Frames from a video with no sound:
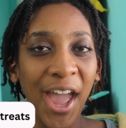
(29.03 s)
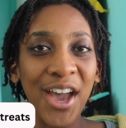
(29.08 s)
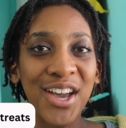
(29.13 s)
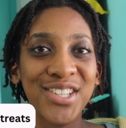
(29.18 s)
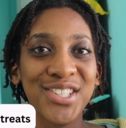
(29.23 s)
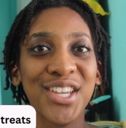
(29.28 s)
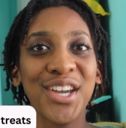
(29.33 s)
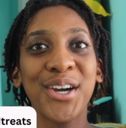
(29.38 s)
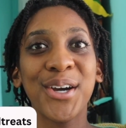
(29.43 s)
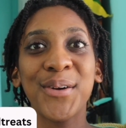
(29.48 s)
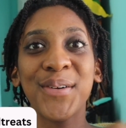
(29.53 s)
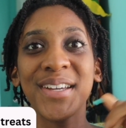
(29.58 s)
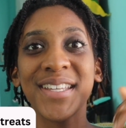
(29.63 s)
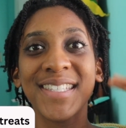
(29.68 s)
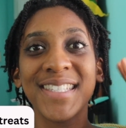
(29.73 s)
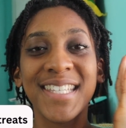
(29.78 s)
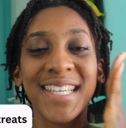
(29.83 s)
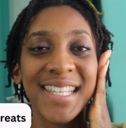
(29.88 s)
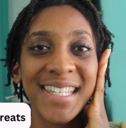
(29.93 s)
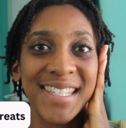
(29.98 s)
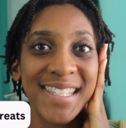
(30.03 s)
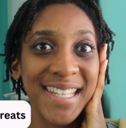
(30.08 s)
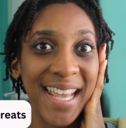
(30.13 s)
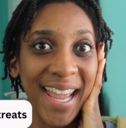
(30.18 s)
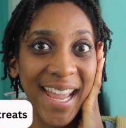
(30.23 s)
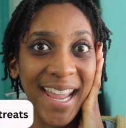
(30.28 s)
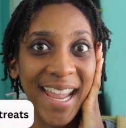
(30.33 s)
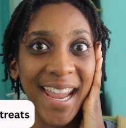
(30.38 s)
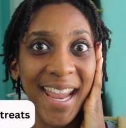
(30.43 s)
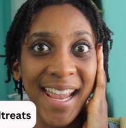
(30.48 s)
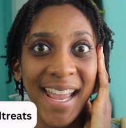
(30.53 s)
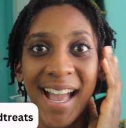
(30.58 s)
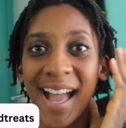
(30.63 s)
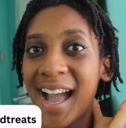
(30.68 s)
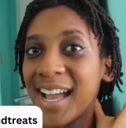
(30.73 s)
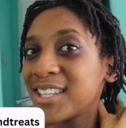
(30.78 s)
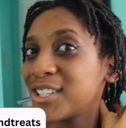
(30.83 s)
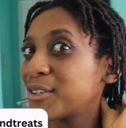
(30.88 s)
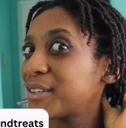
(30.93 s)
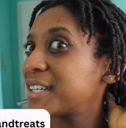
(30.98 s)
So today
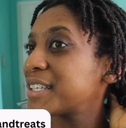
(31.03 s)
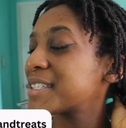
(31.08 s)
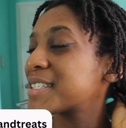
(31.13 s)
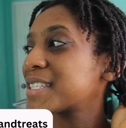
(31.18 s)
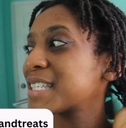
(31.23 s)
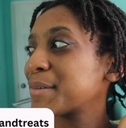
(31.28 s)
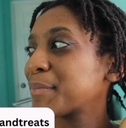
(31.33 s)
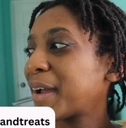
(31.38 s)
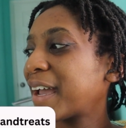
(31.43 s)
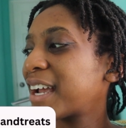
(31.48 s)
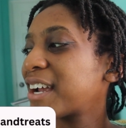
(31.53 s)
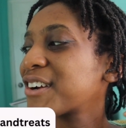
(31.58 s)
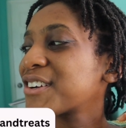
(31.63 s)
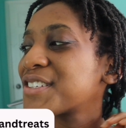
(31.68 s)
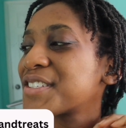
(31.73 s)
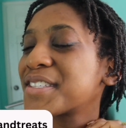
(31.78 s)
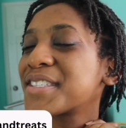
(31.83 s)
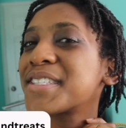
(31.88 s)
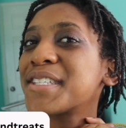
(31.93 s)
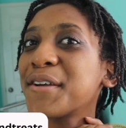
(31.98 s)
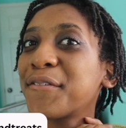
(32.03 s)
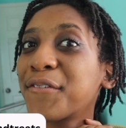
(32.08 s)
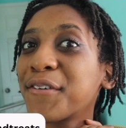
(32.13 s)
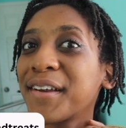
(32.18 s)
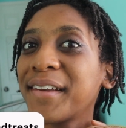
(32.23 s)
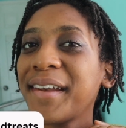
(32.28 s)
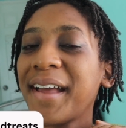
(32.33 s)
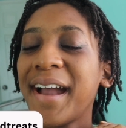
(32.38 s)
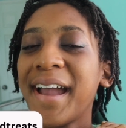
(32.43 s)
you can see my hair is different.